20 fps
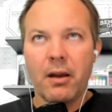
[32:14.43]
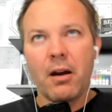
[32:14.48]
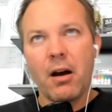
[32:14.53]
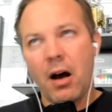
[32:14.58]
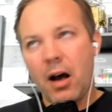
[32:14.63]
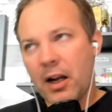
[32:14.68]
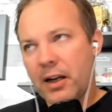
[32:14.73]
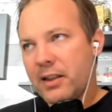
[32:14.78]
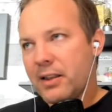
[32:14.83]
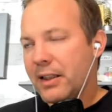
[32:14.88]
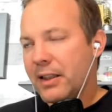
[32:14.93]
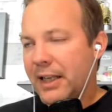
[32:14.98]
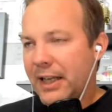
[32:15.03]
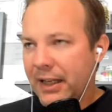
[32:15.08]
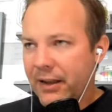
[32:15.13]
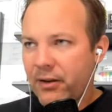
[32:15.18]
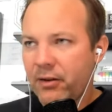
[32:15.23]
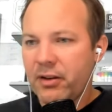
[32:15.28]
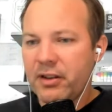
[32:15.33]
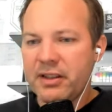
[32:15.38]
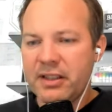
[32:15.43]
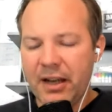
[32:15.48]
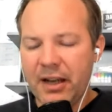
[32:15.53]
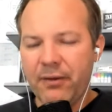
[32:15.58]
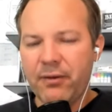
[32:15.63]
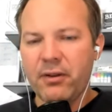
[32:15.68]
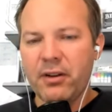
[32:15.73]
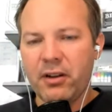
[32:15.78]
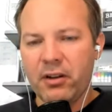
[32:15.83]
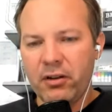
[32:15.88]
Honestly, there is
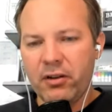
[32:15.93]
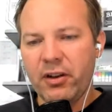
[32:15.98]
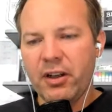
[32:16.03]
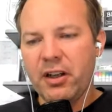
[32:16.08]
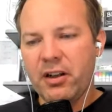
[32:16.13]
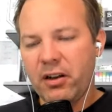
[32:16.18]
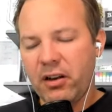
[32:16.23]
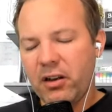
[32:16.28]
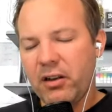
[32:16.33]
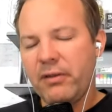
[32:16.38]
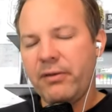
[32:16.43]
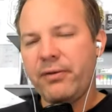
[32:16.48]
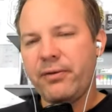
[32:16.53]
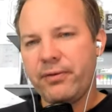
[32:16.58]
definitely a learning curve.